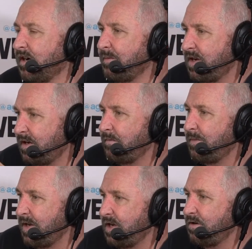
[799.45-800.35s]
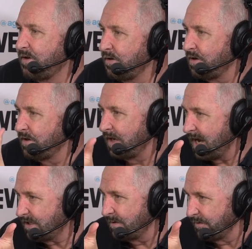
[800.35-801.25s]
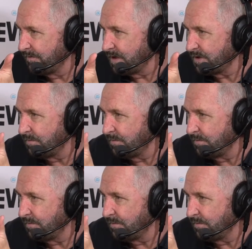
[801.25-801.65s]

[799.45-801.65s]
I mean, it can maybe hinder you in the acting profession.